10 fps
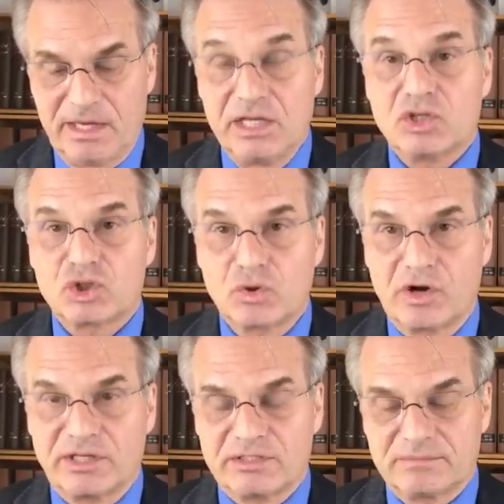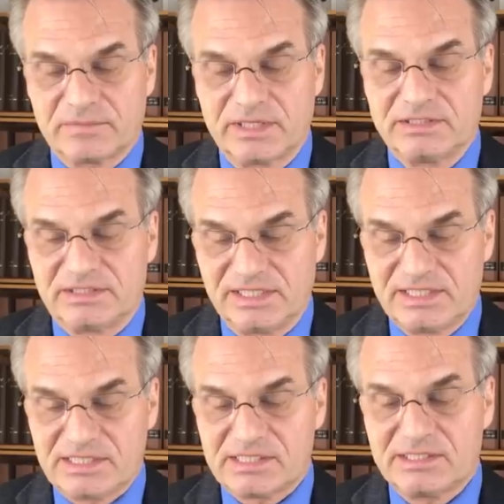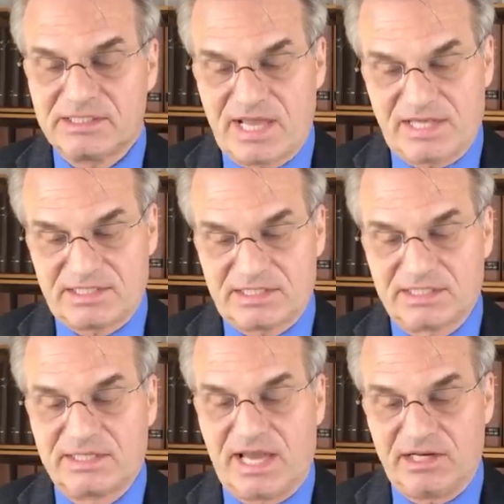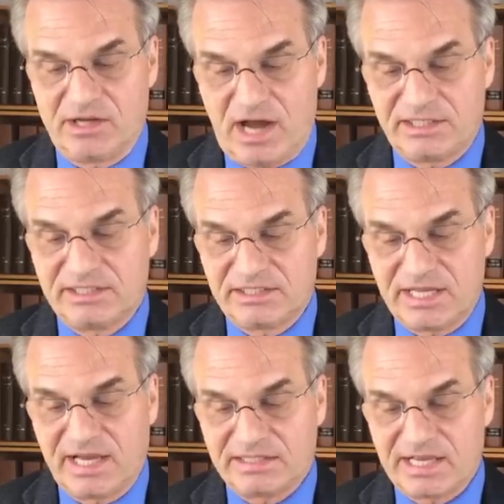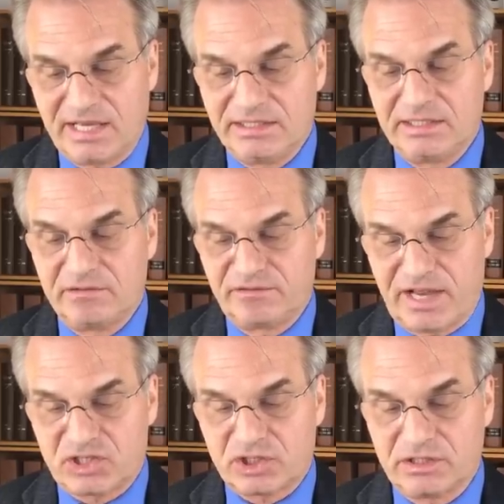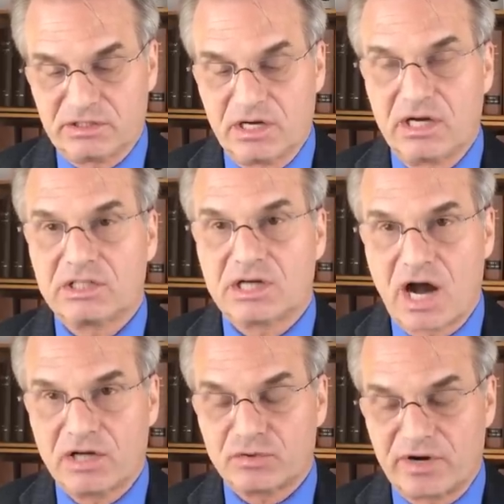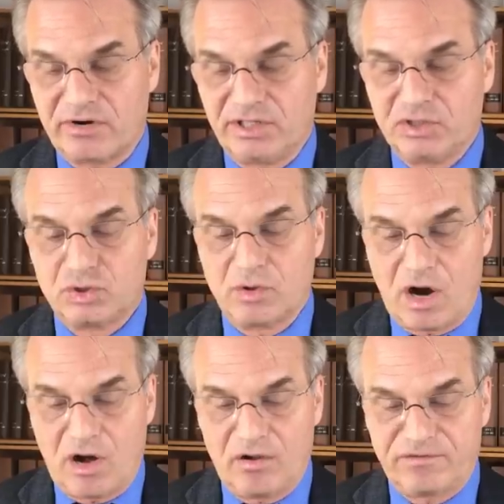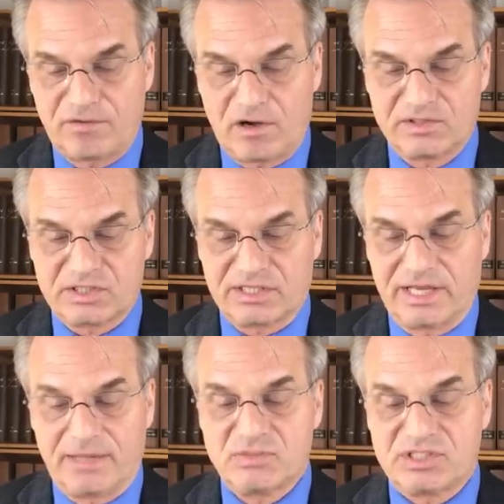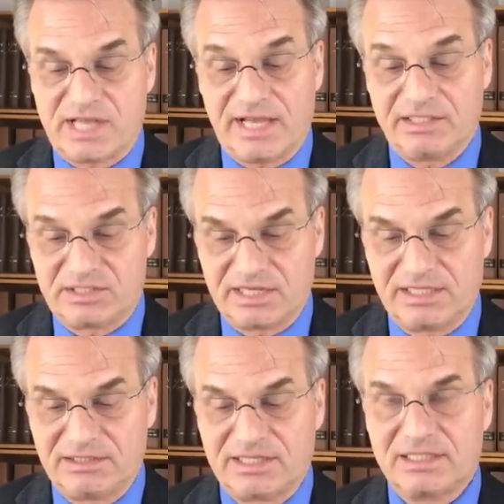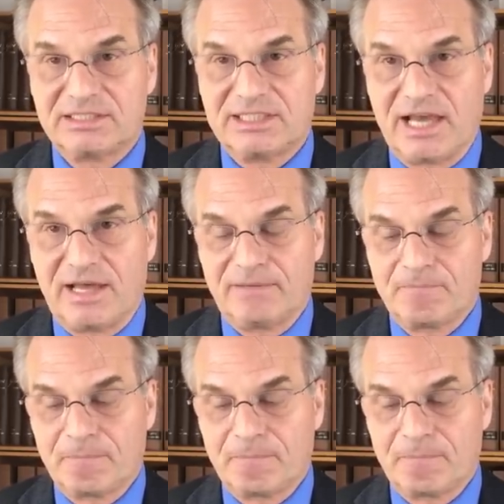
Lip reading: In short, this test cannot detect any infection, contrary to all false claims stating that it can.